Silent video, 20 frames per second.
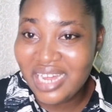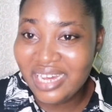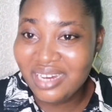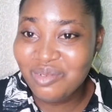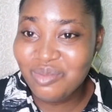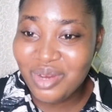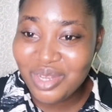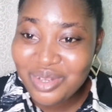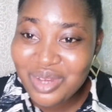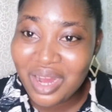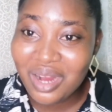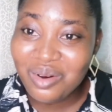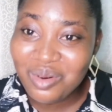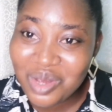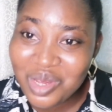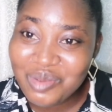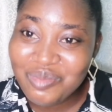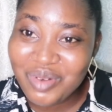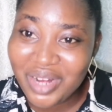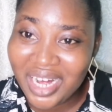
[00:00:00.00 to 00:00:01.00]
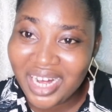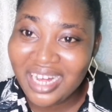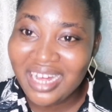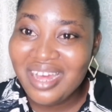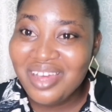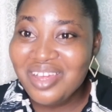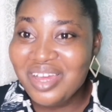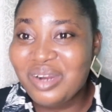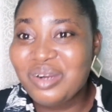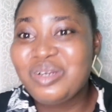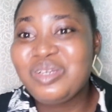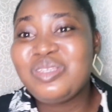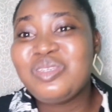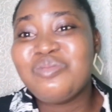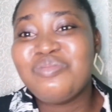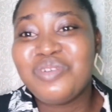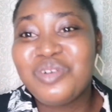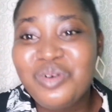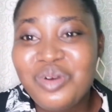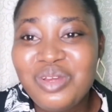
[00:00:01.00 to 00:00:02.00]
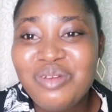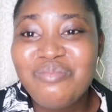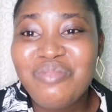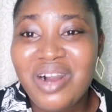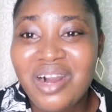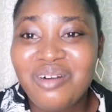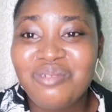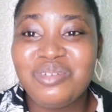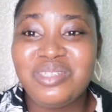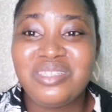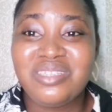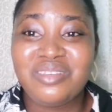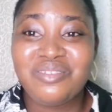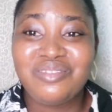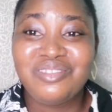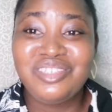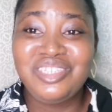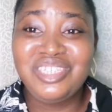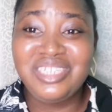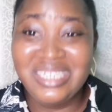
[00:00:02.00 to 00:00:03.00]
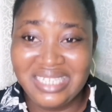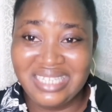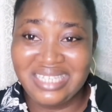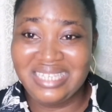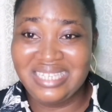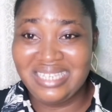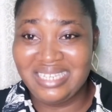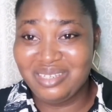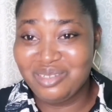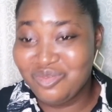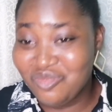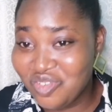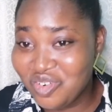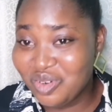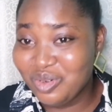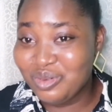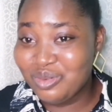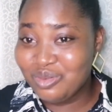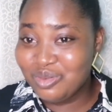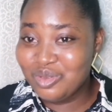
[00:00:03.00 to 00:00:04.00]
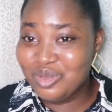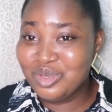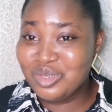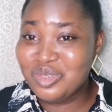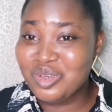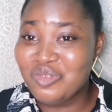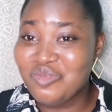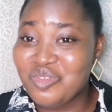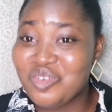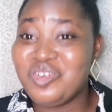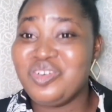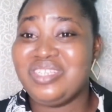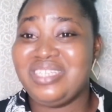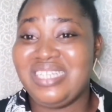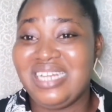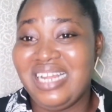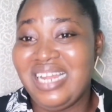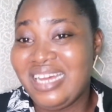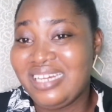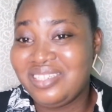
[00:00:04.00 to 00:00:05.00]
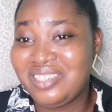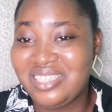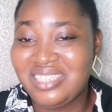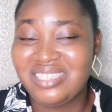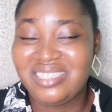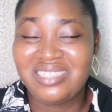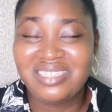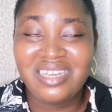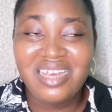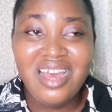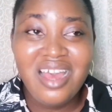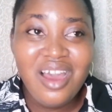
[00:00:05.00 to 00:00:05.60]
Like when you are going back, you are going to be going back with gist for those of us that like gist.